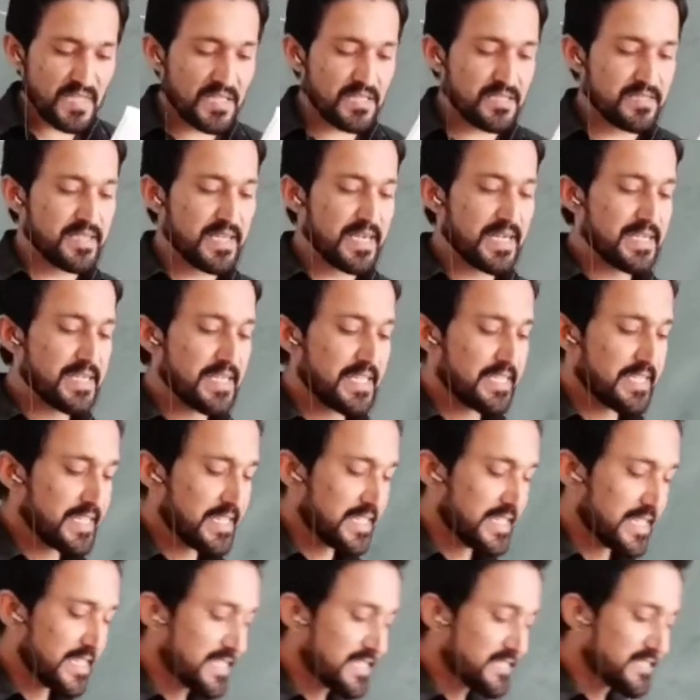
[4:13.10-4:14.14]
That
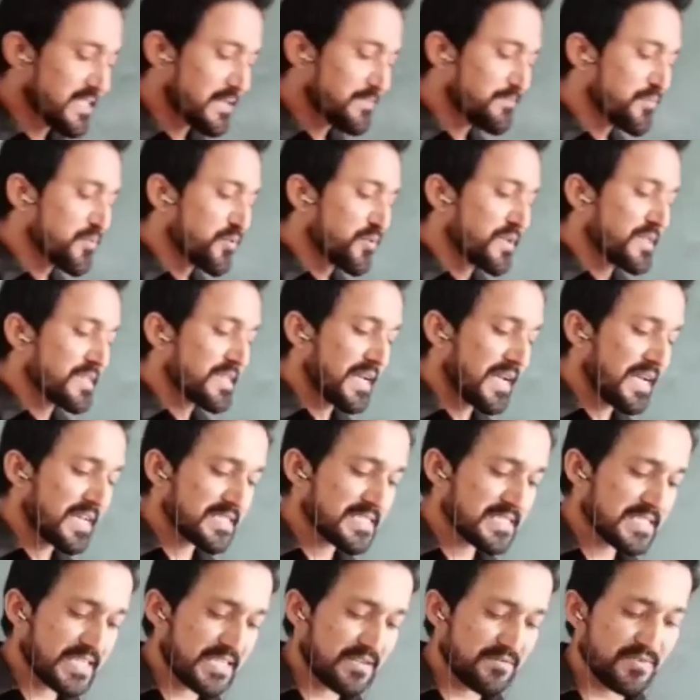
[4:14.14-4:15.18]
indicates the poet
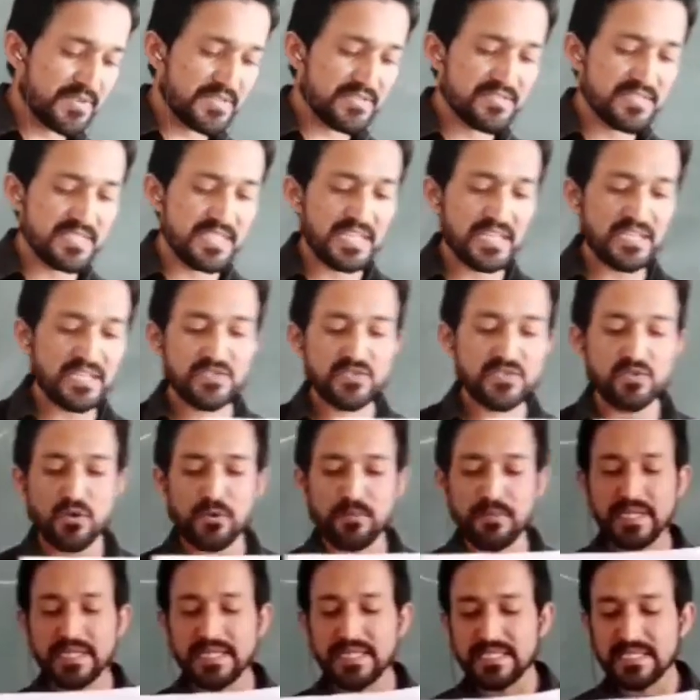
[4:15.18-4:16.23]
has never seen
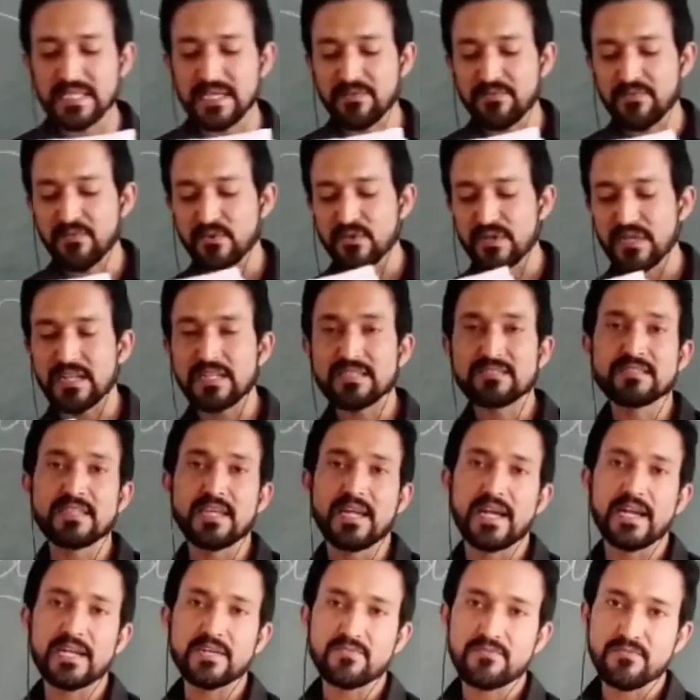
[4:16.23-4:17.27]
so many daffodils
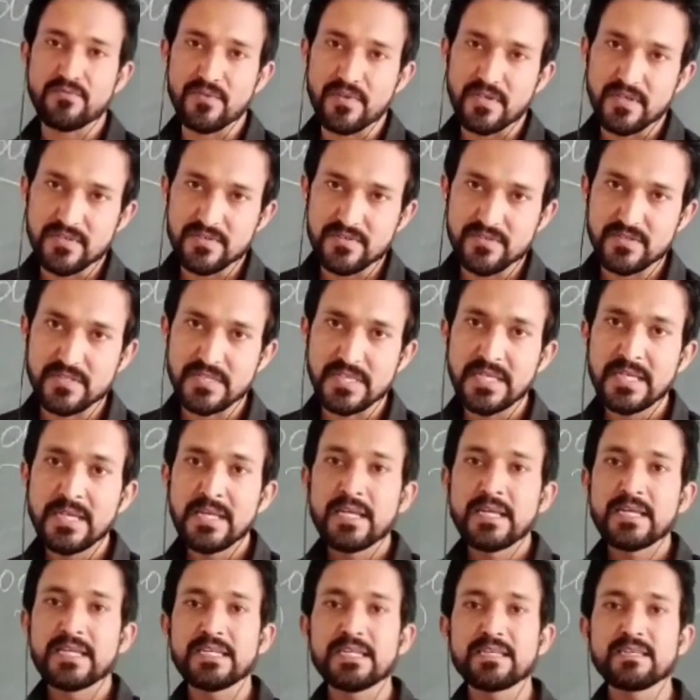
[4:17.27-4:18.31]
at once.
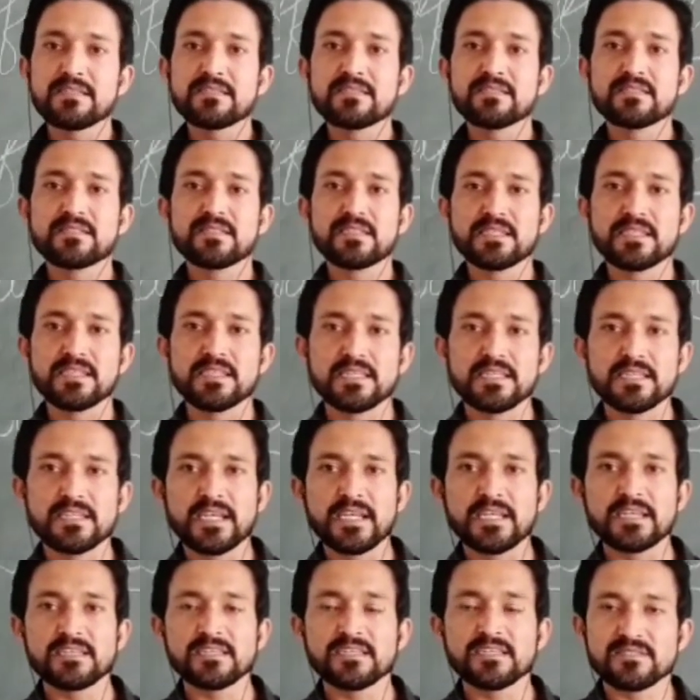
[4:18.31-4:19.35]
He
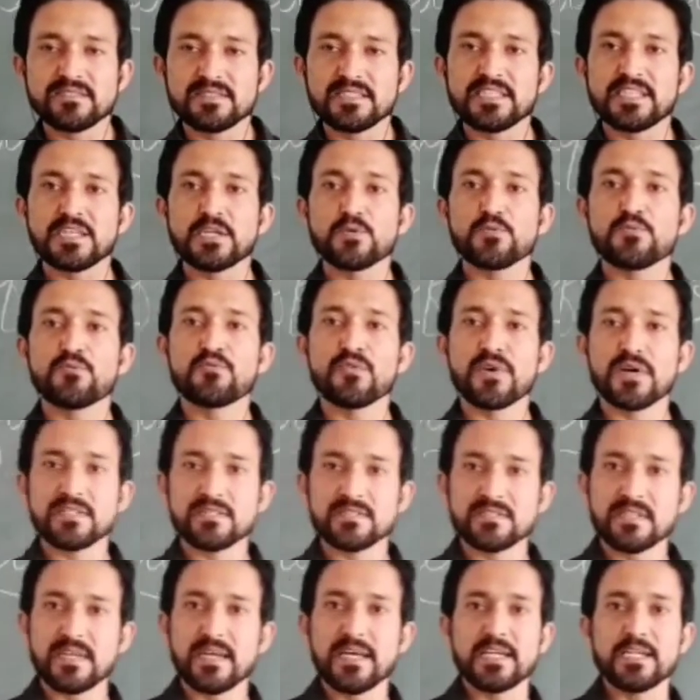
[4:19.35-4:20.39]
is seeing
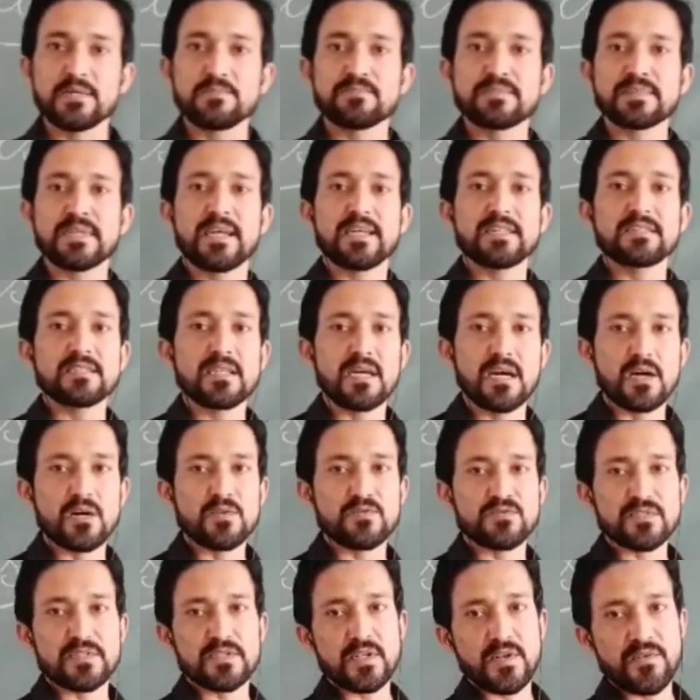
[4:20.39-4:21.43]
first time
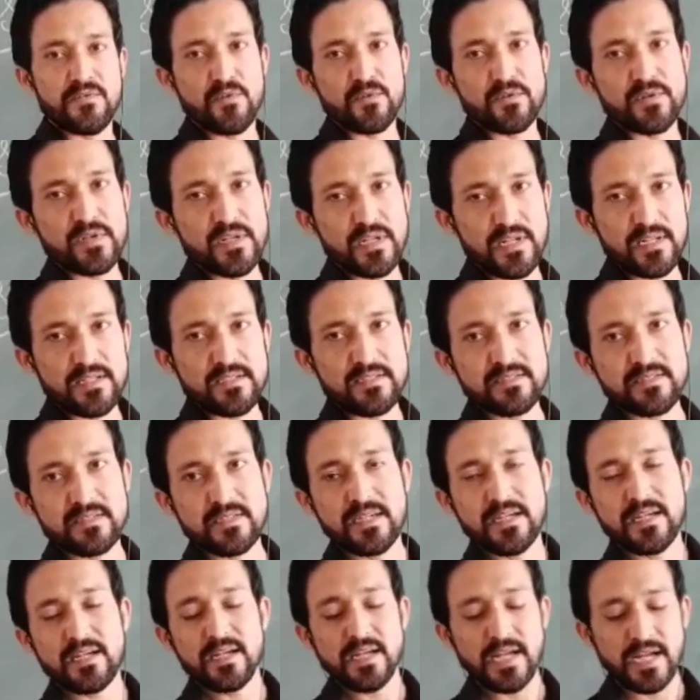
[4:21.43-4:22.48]
10,000 daffodils
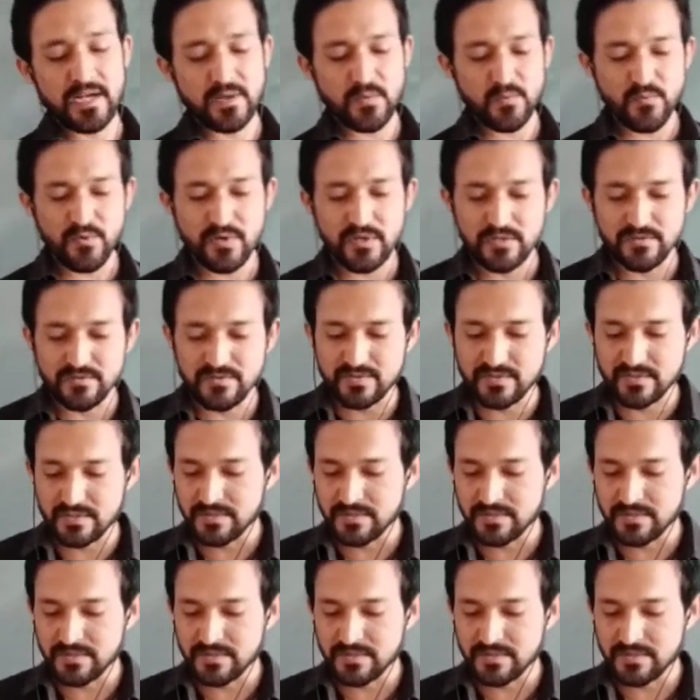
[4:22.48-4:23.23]
at once.